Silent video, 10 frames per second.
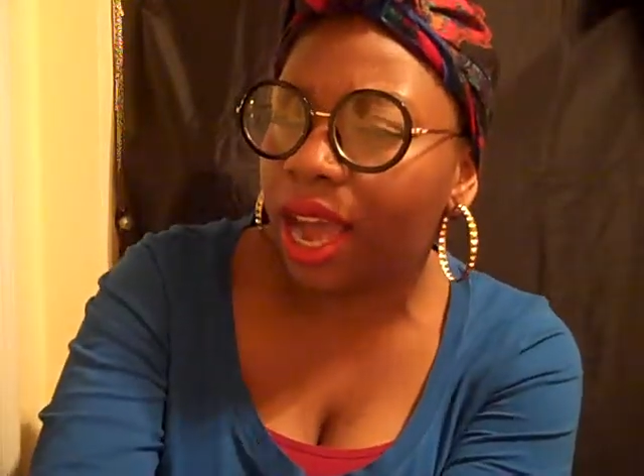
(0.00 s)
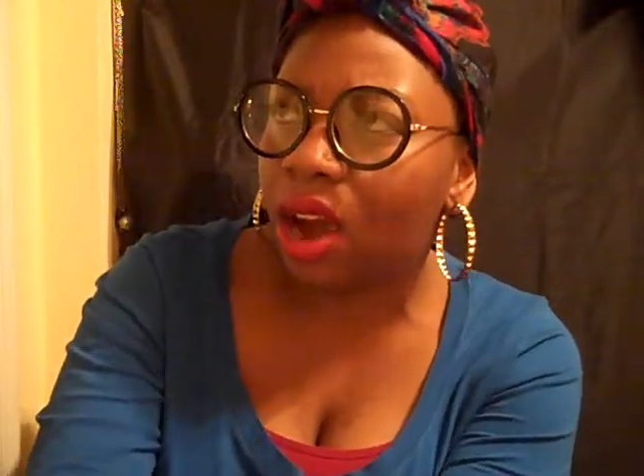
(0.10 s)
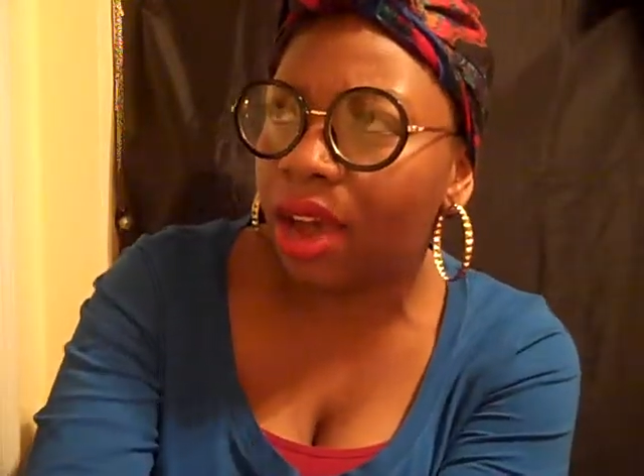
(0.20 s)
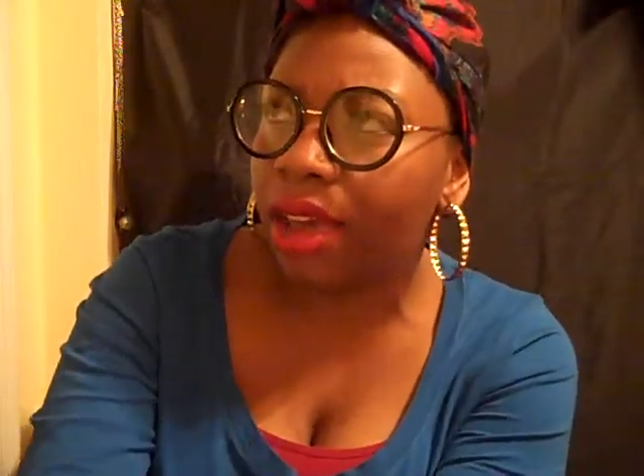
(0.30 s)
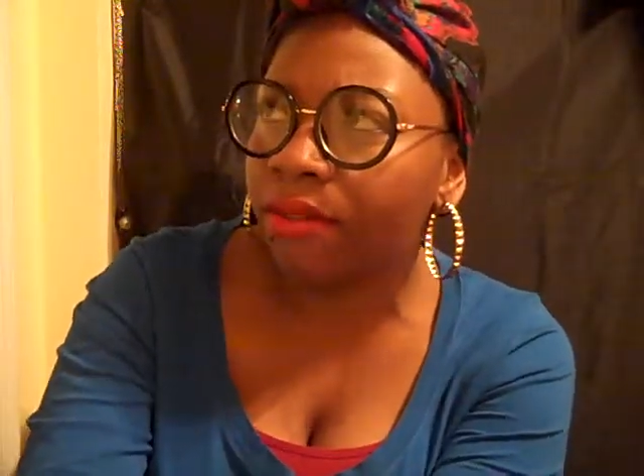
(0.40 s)

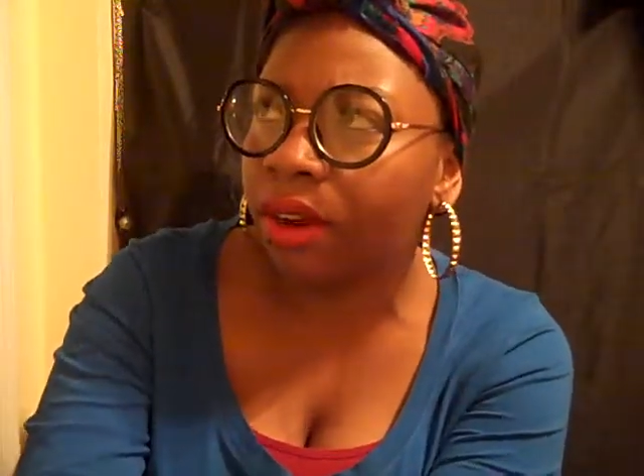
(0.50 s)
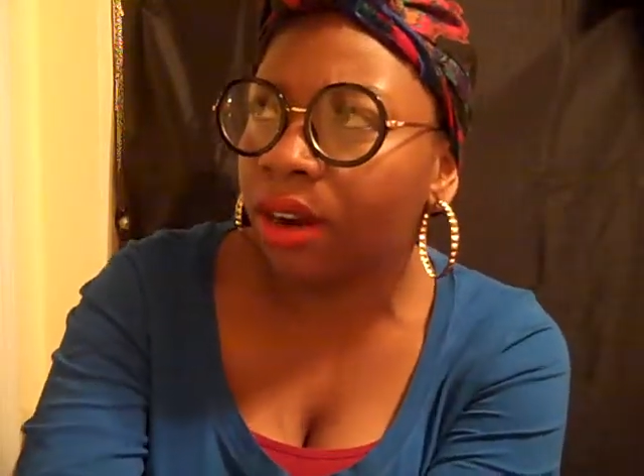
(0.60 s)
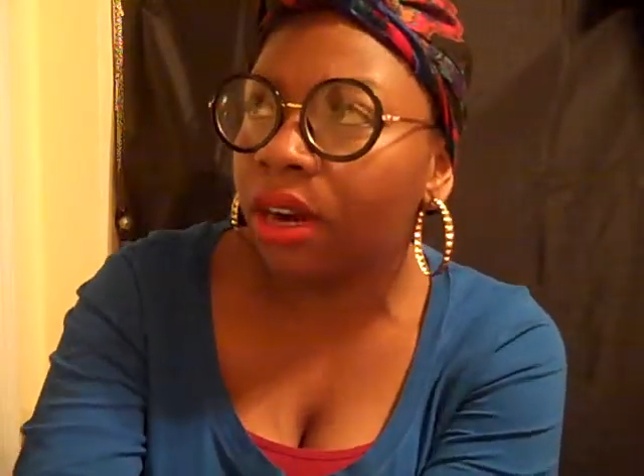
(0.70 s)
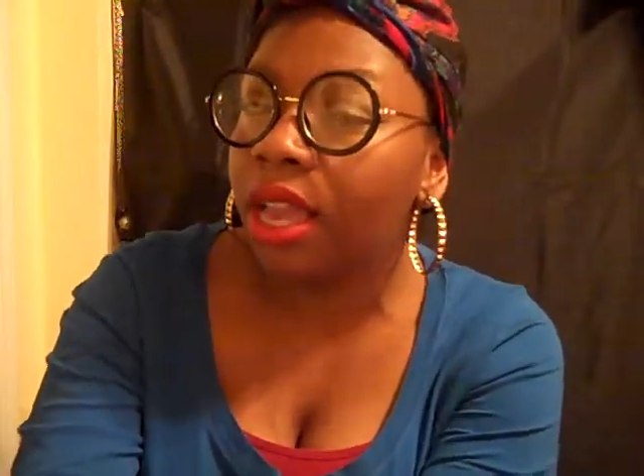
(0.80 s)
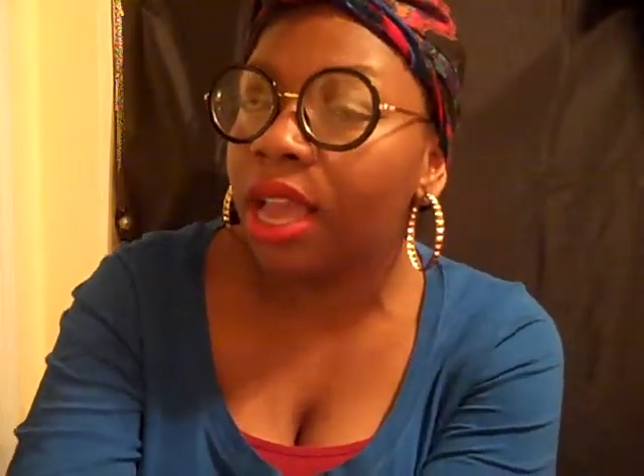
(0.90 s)

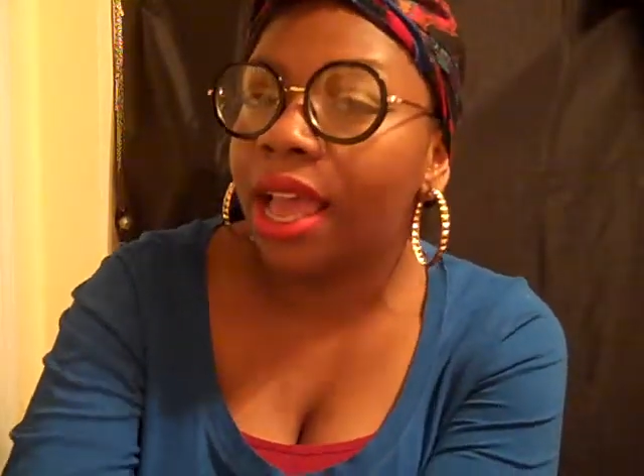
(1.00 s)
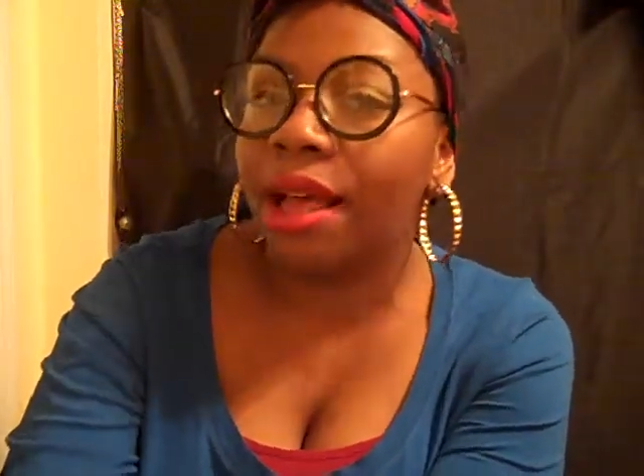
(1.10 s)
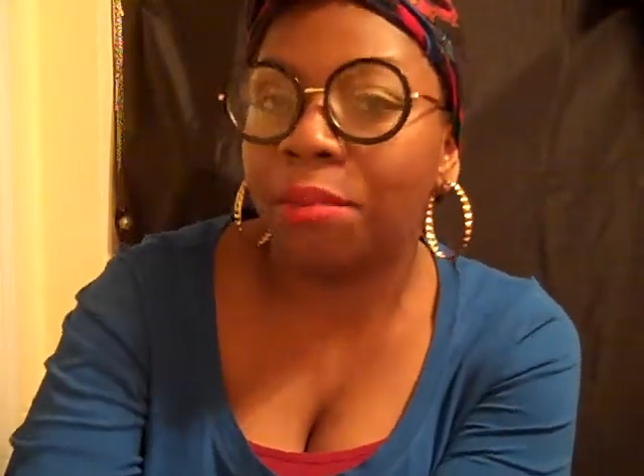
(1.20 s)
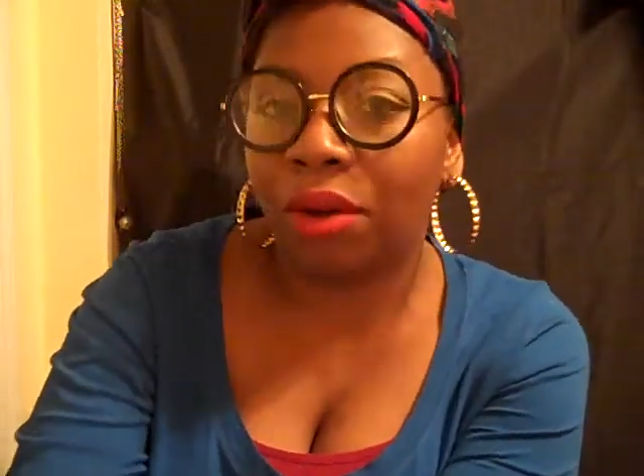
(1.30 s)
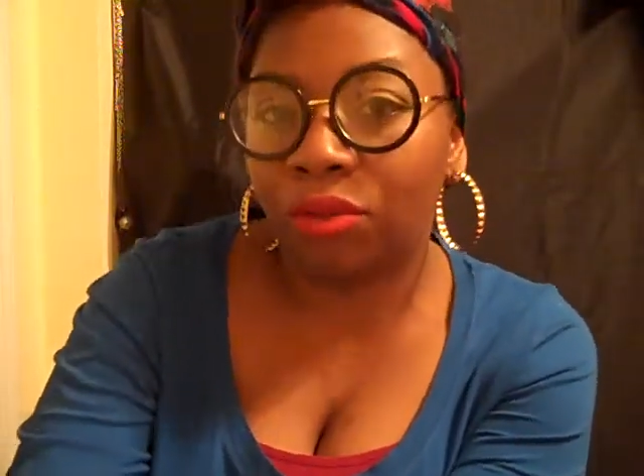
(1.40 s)
However,
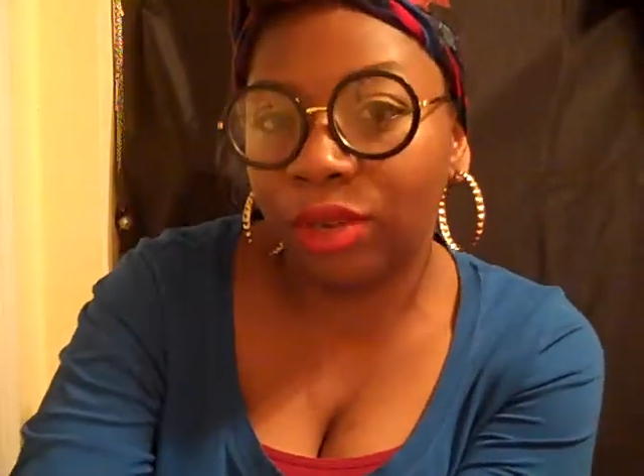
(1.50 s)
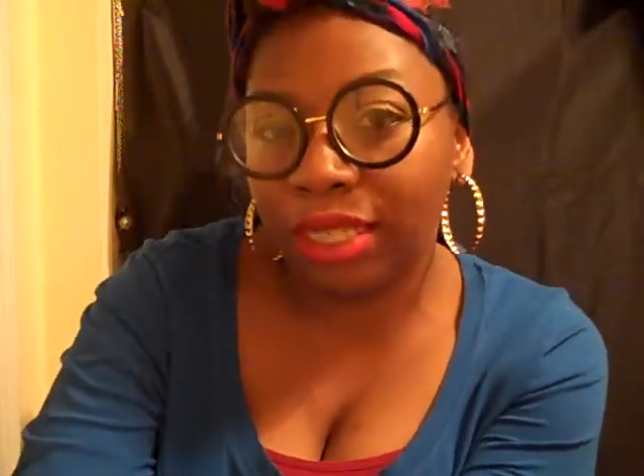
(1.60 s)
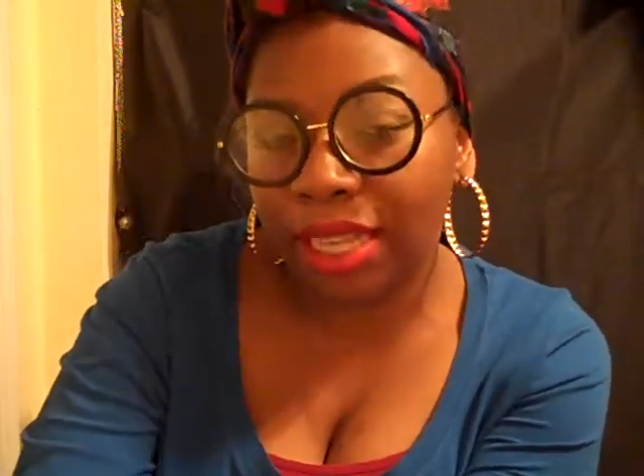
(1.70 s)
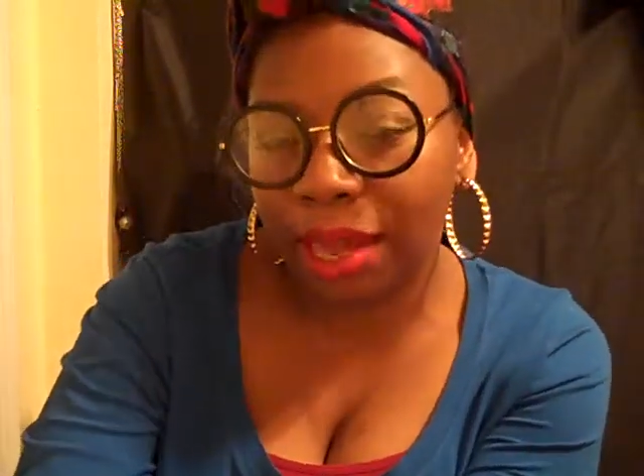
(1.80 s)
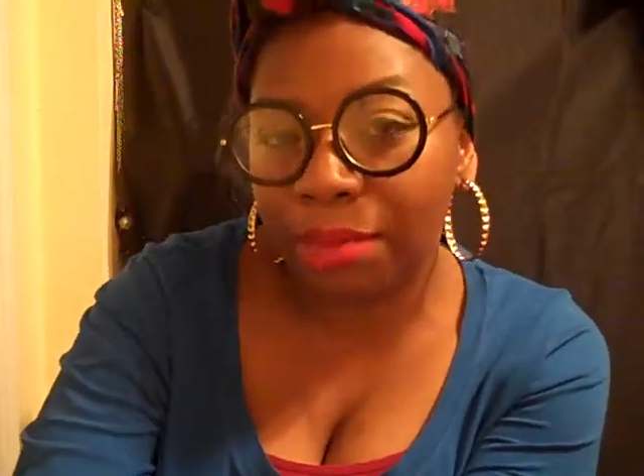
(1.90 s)
my
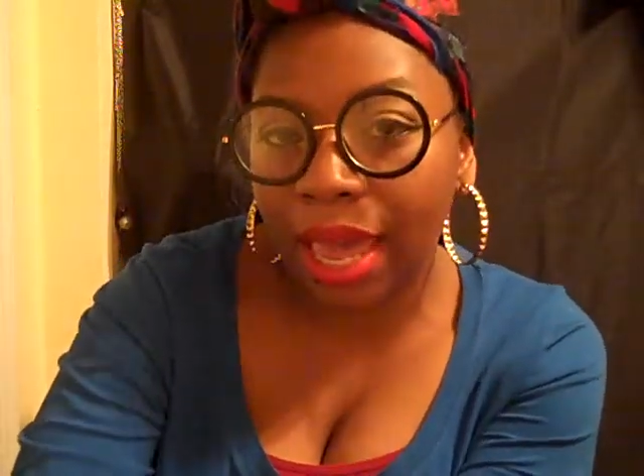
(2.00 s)
voice came